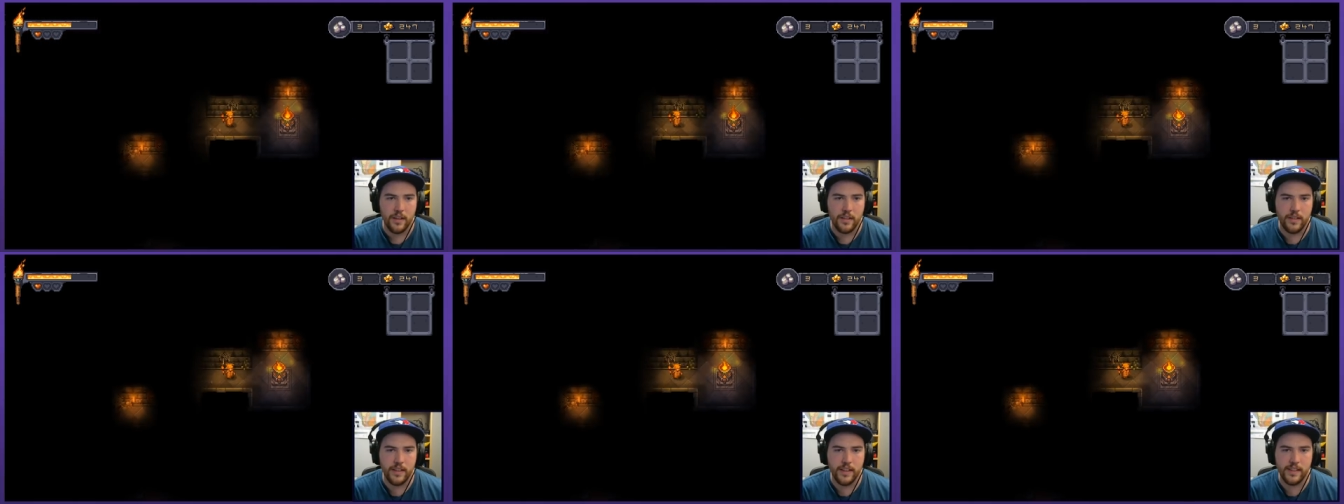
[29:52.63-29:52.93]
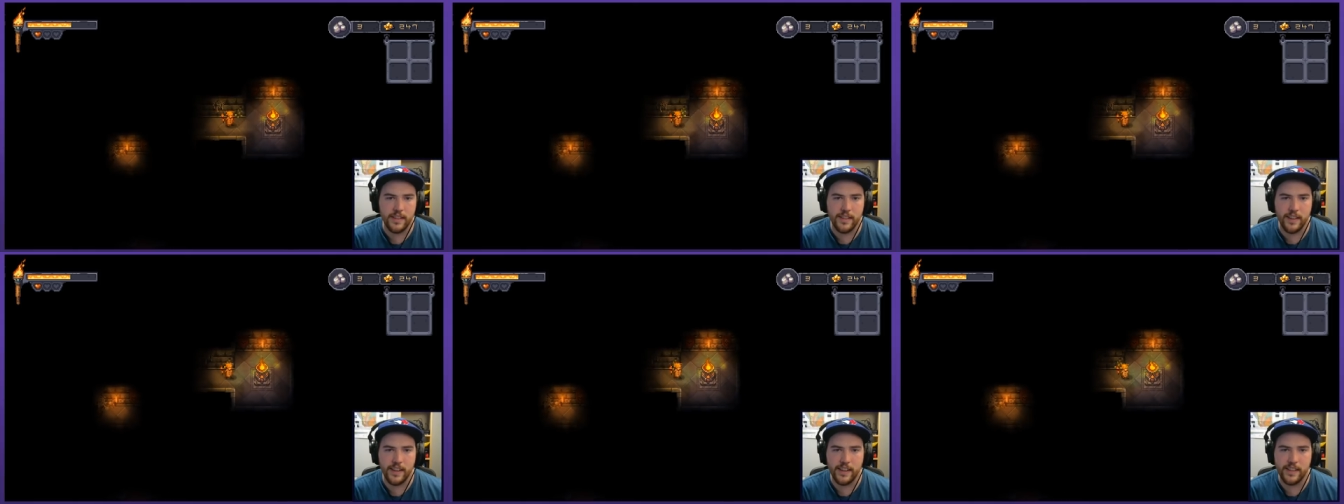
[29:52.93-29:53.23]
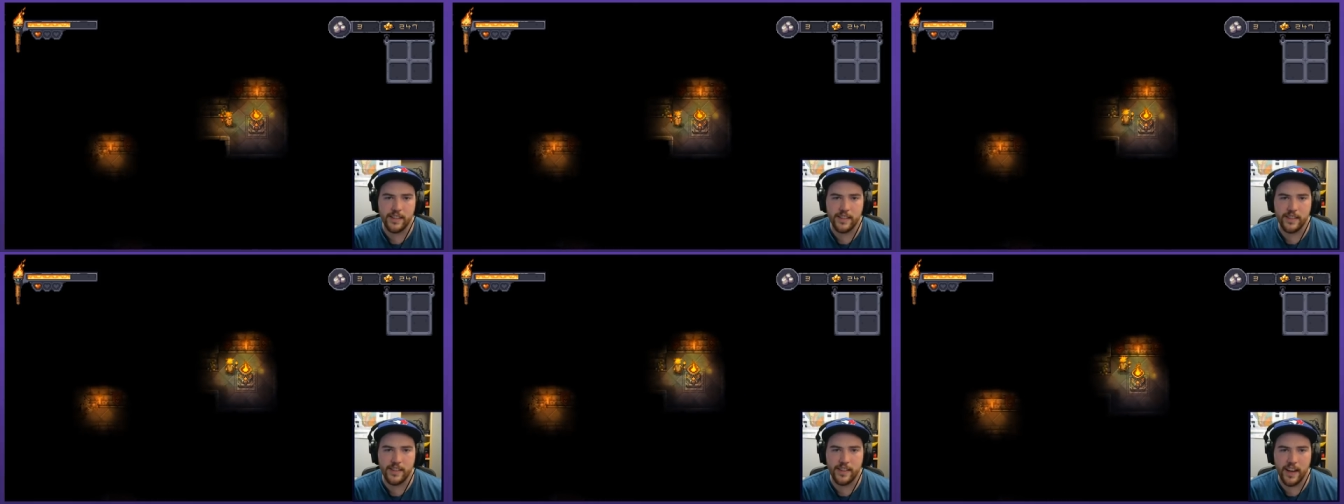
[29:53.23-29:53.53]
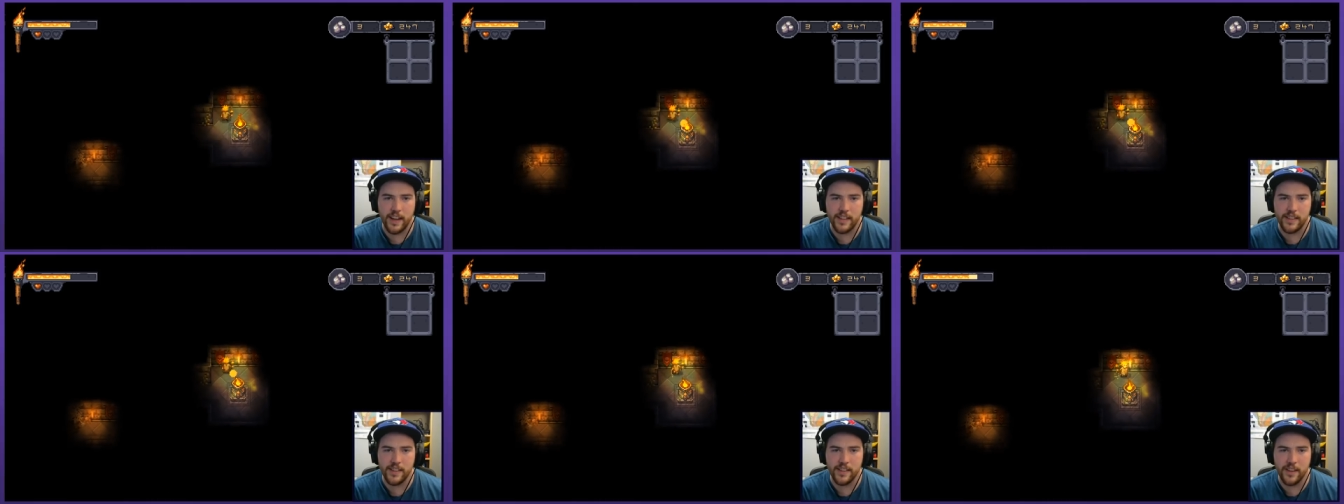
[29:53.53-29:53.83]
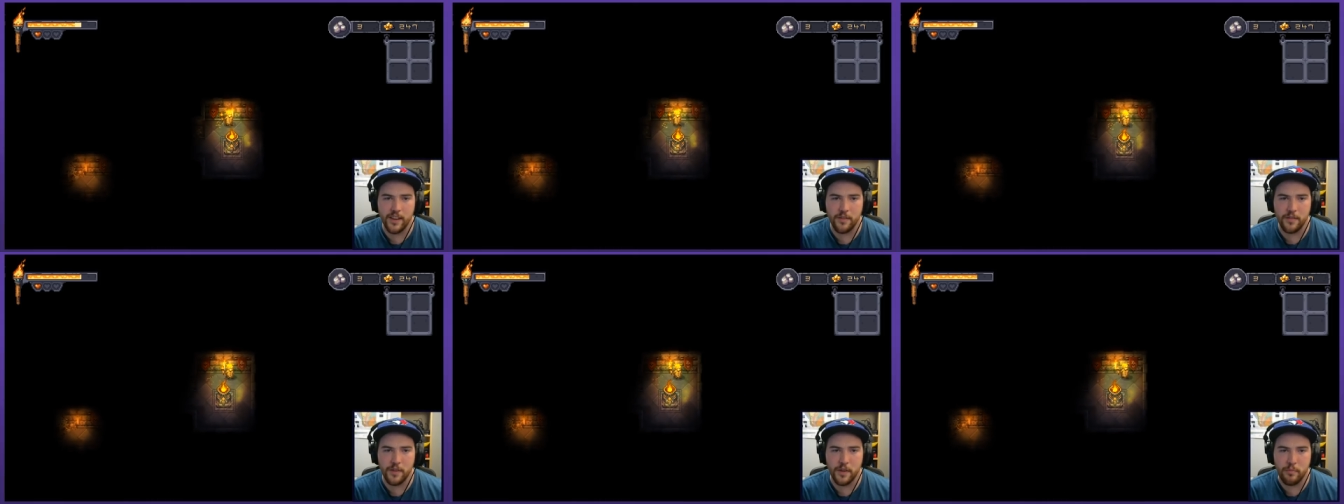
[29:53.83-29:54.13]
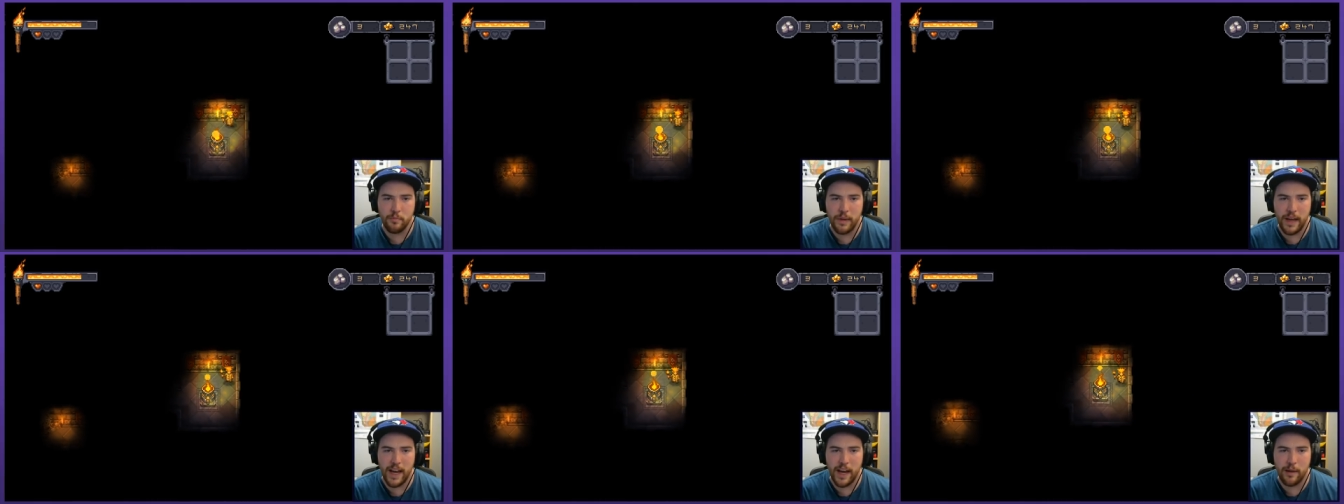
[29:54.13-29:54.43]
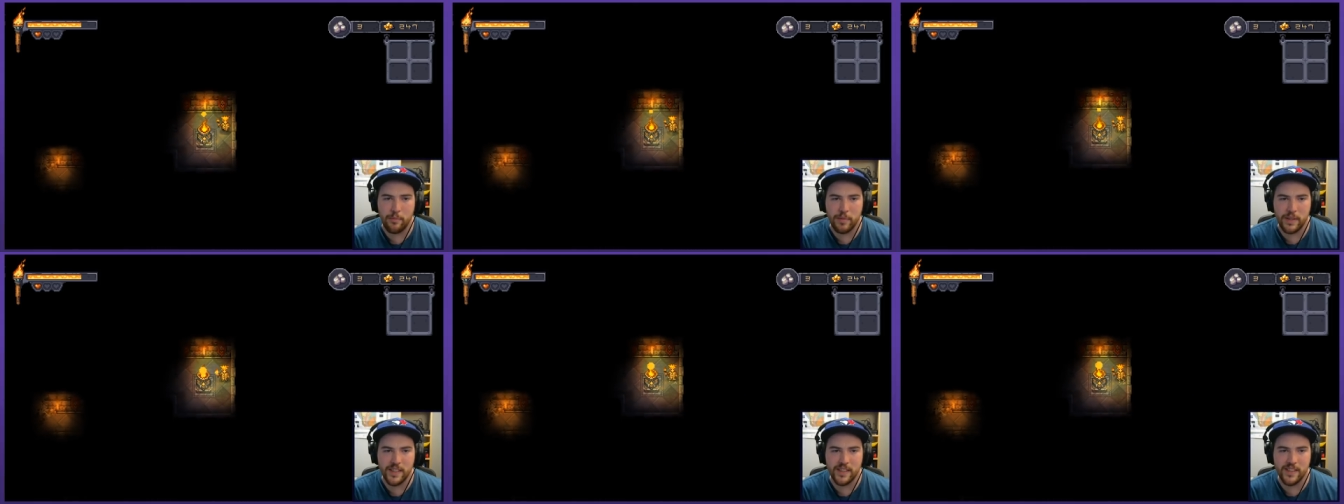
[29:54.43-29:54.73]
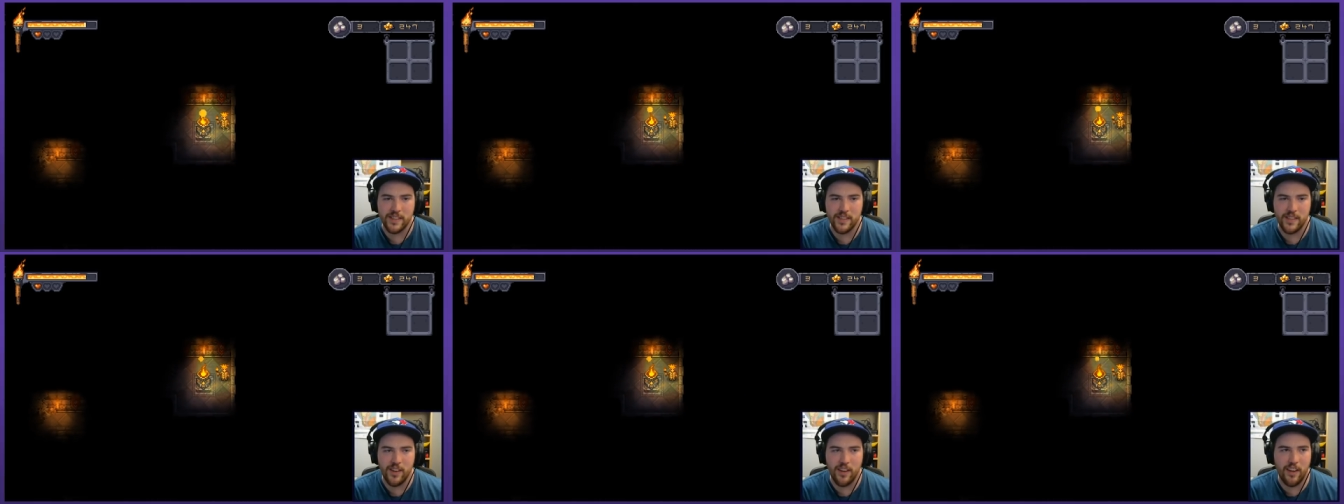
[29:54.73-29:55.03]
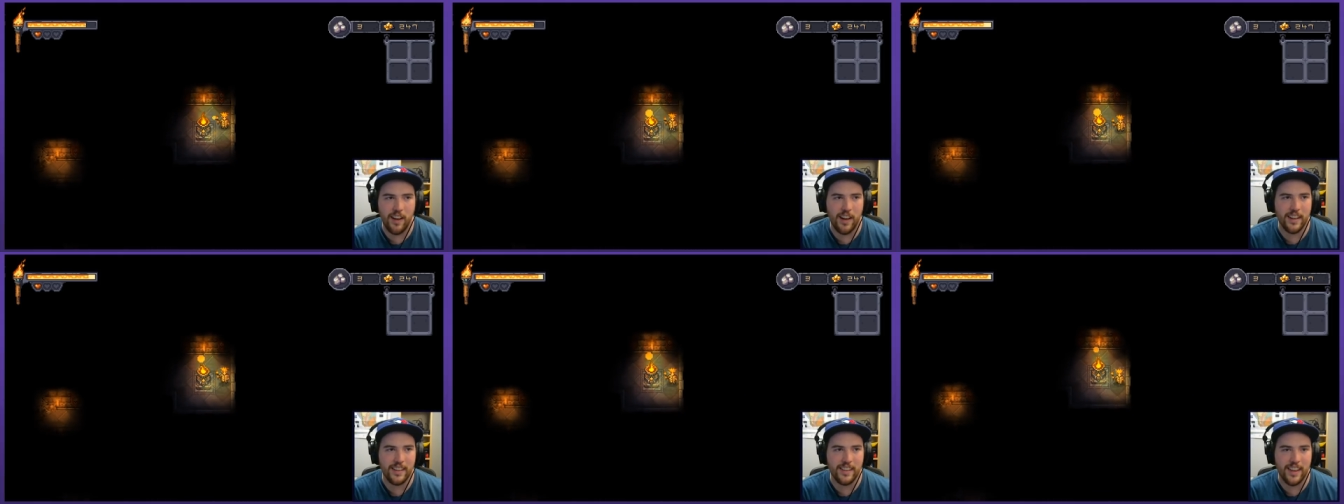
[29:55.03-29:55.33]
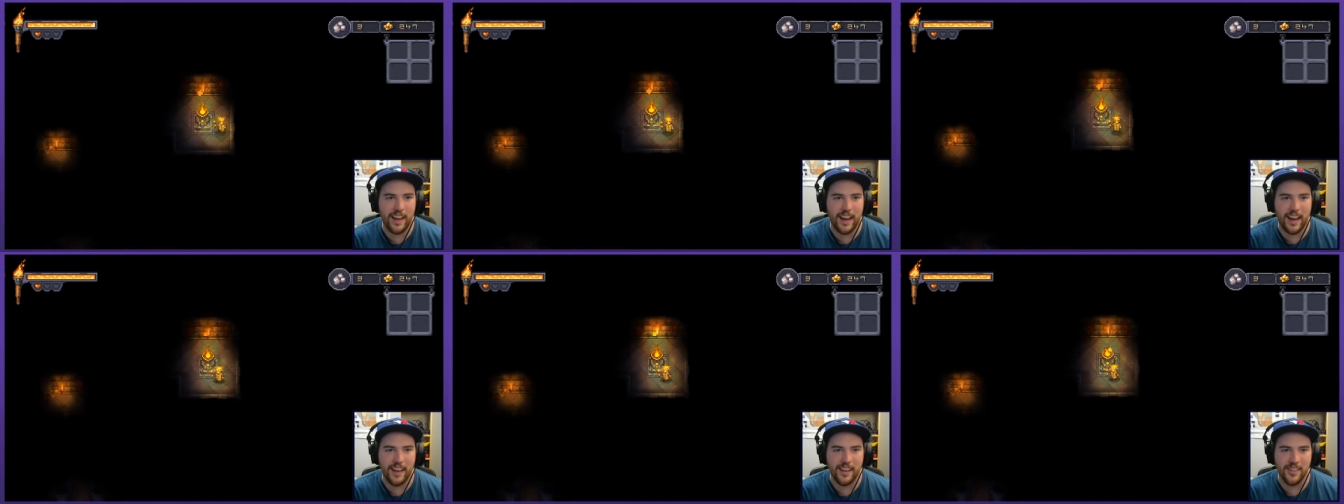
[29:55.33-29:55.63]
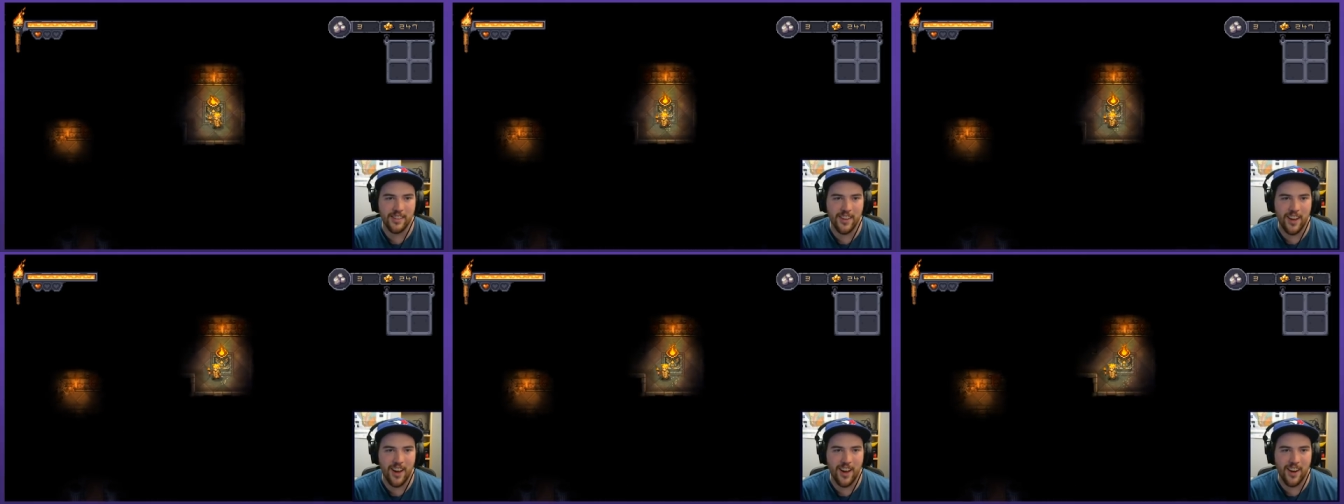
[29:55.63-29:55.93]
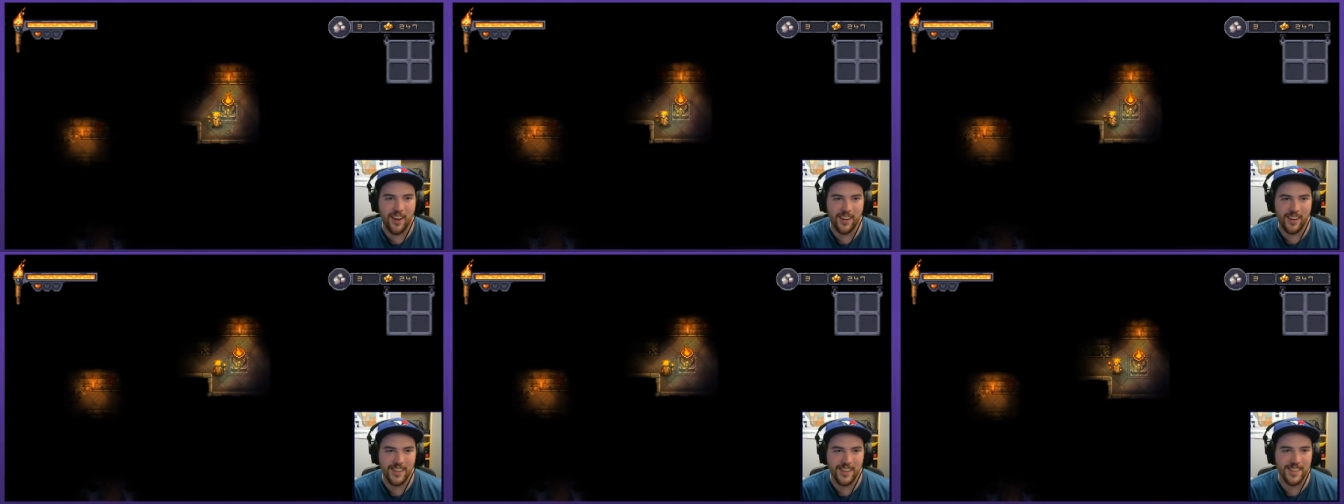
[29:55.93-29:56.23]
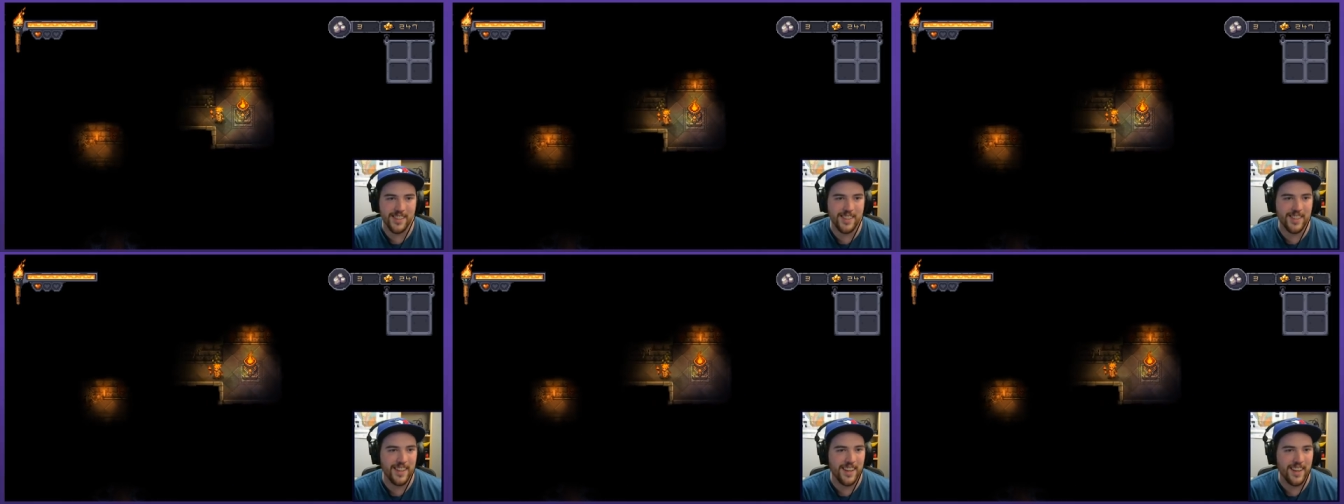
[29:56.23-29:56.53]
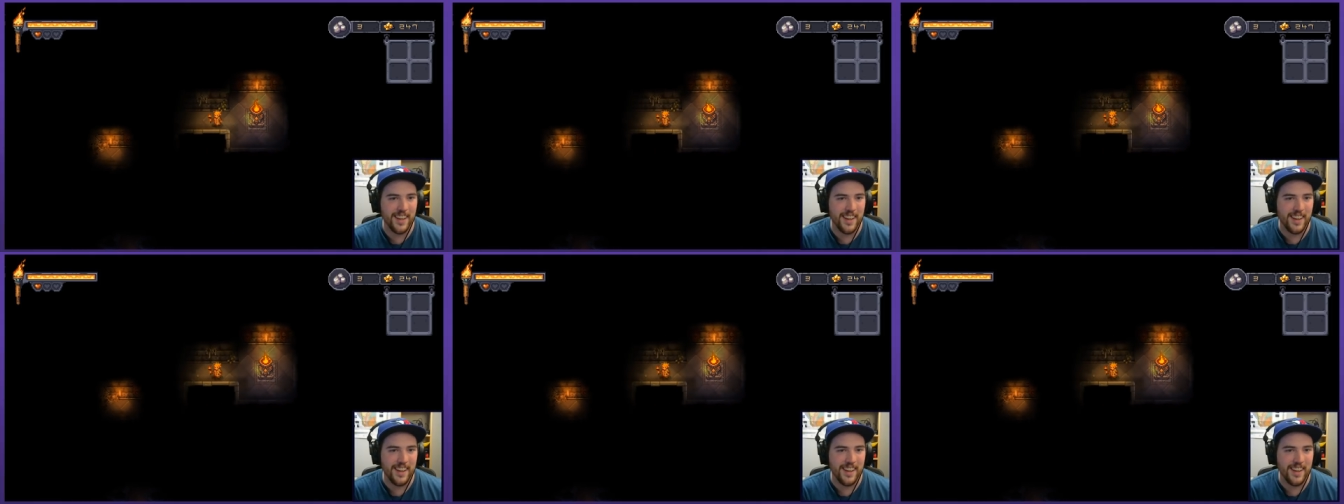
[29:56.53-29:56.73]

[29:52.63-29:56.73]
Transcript: This like section of the map is not that large.